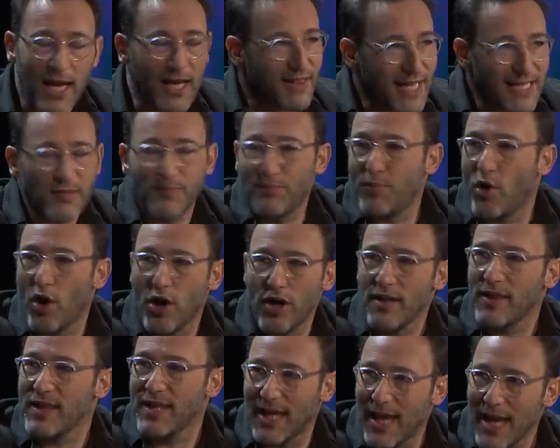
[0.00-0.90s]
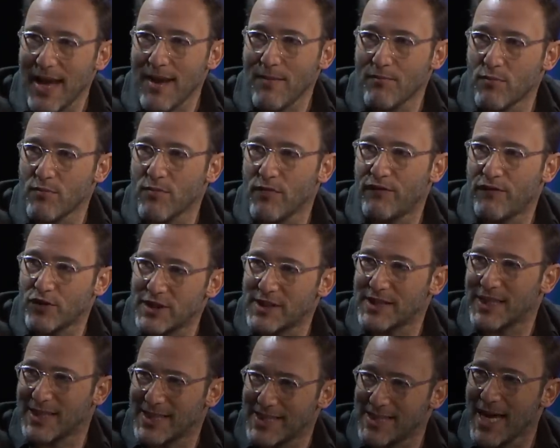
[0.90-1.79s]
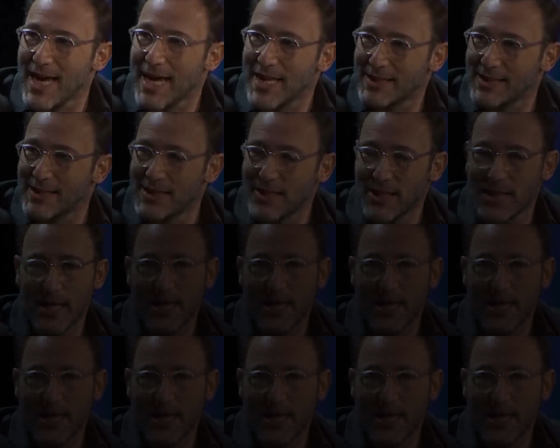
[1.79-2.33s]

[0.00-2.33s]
That's part of the game for success. Mm-hmm.